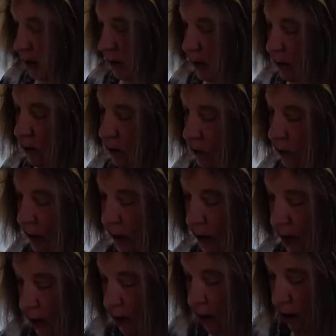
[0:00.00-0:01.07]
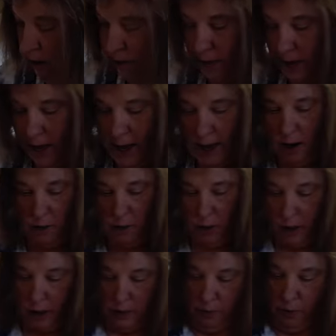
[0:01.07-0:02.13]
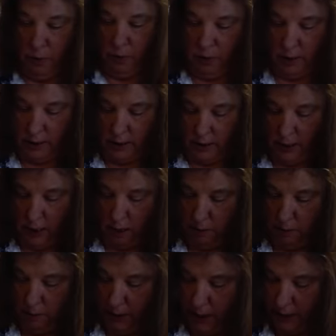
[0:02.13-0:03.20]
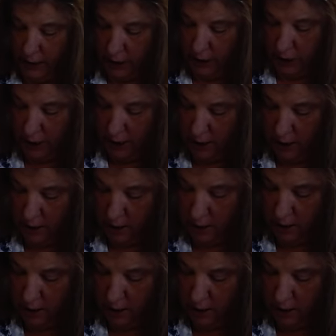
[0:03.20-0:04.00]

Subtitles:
So we got all that. We're going to pour it into our pie shell.